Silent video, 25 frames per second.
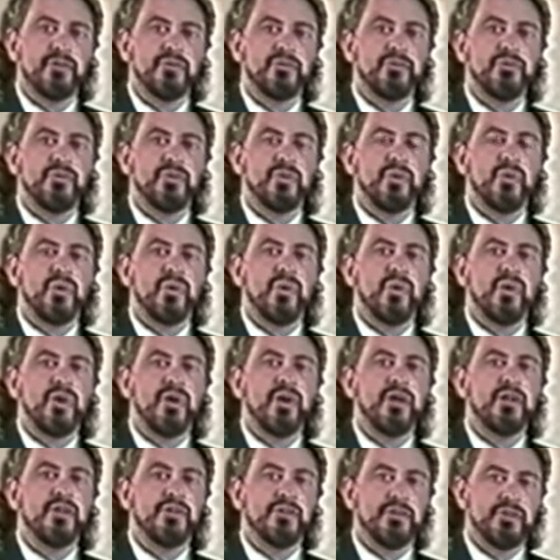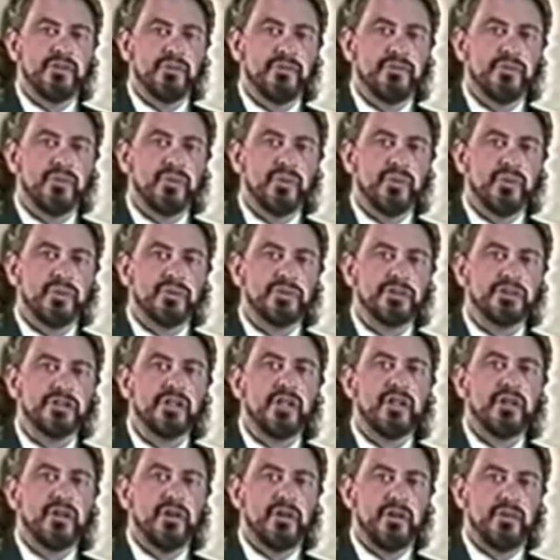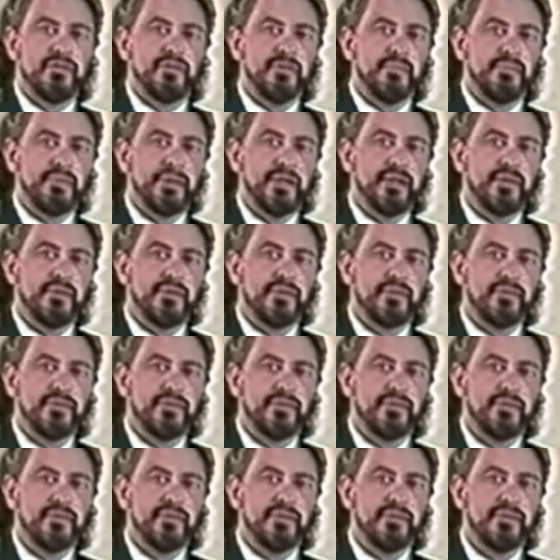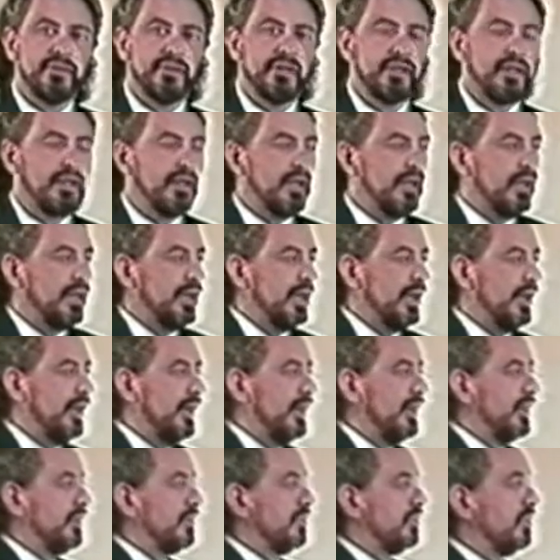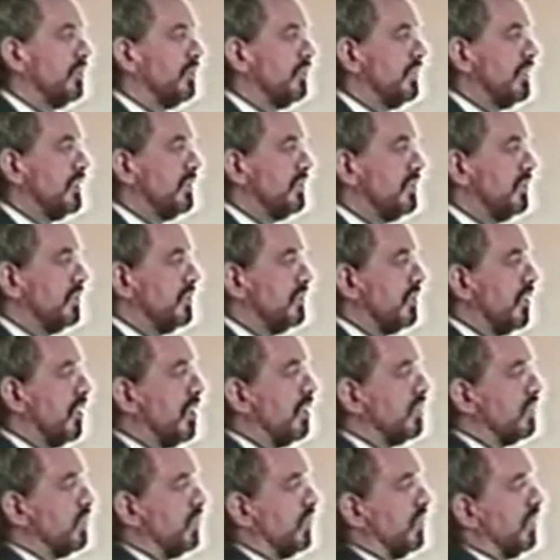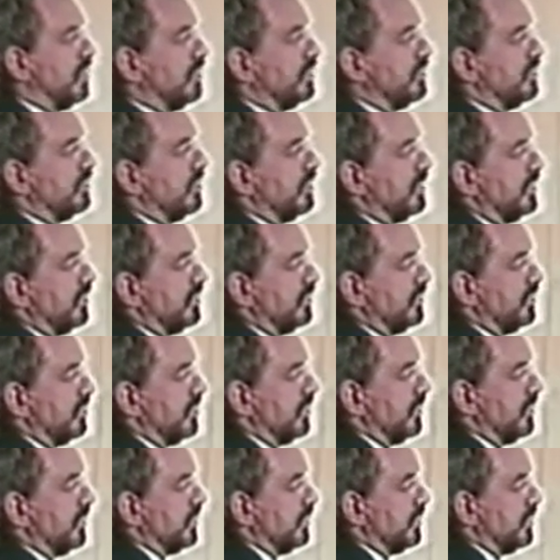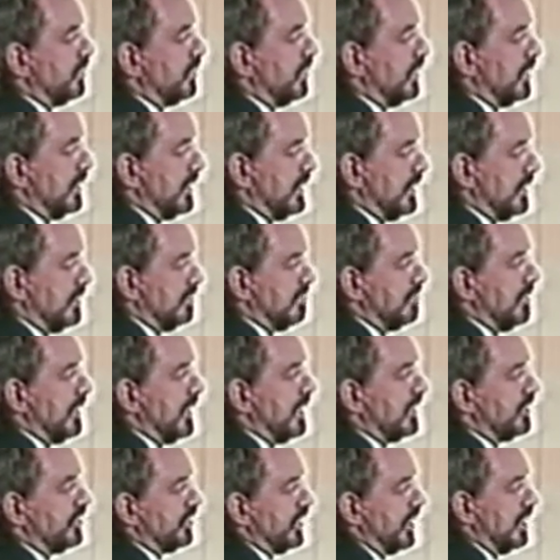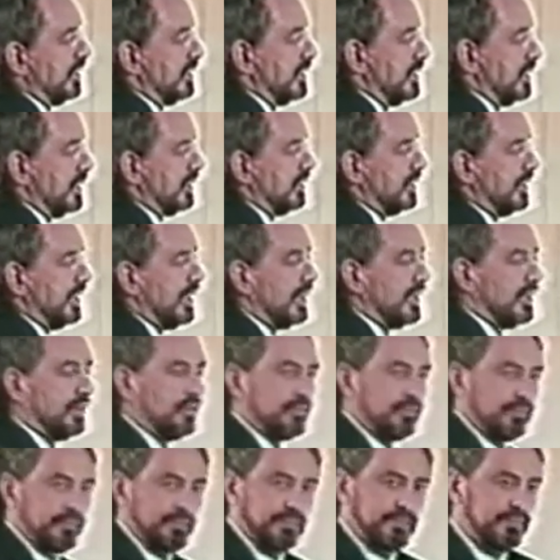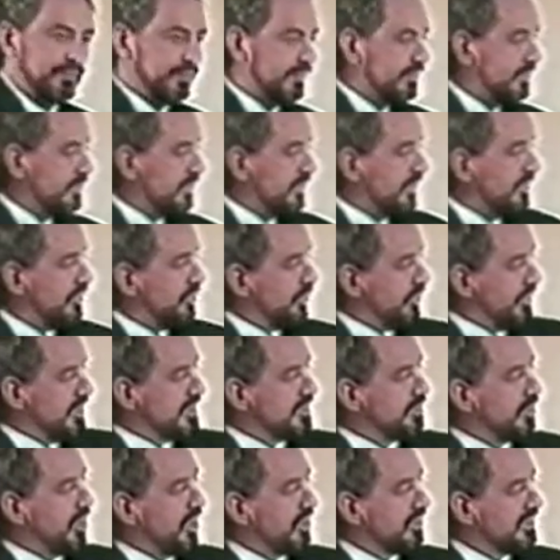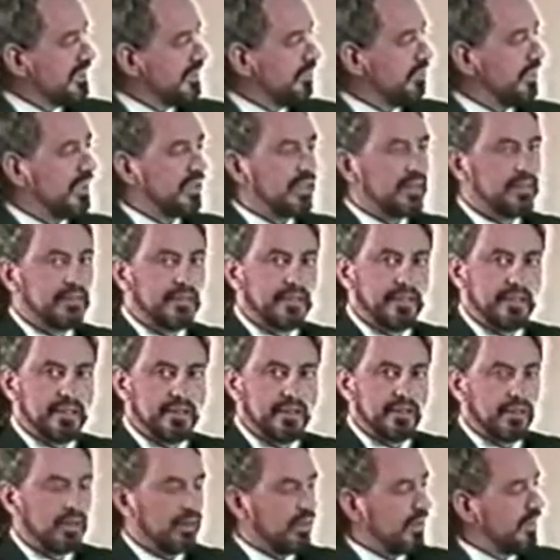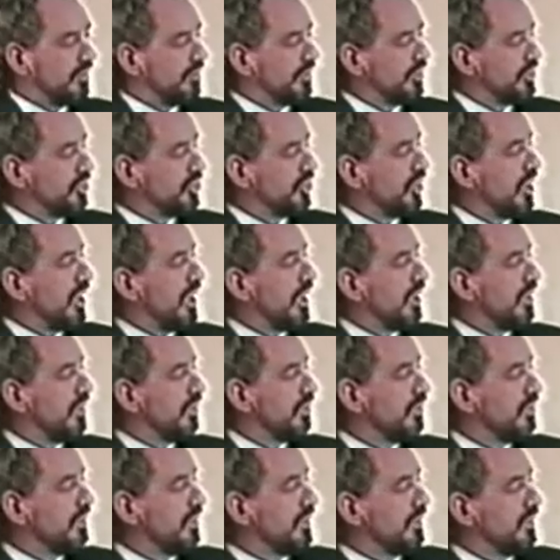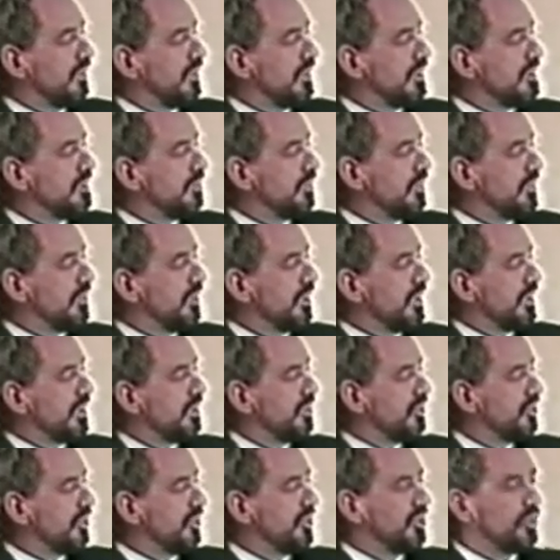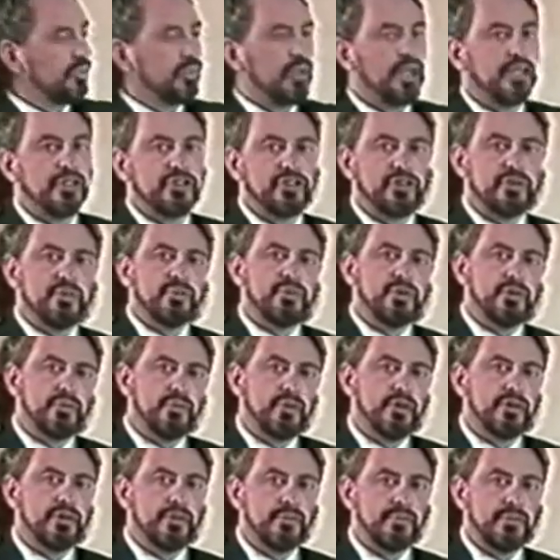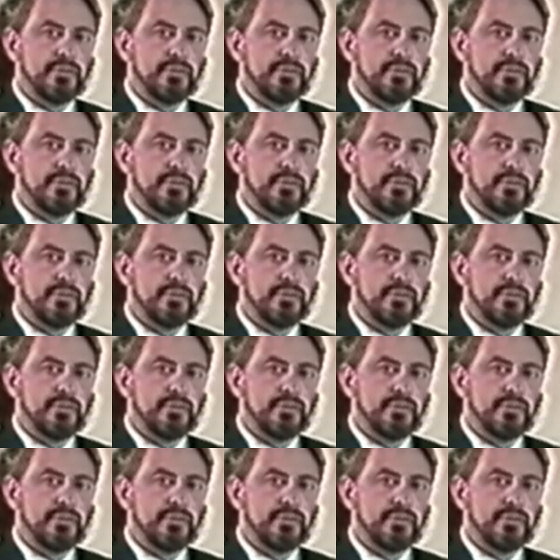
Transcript: for the divorce of the parents. And we do not want to enmesh and connect the responsibility of a child in this particular situation with what the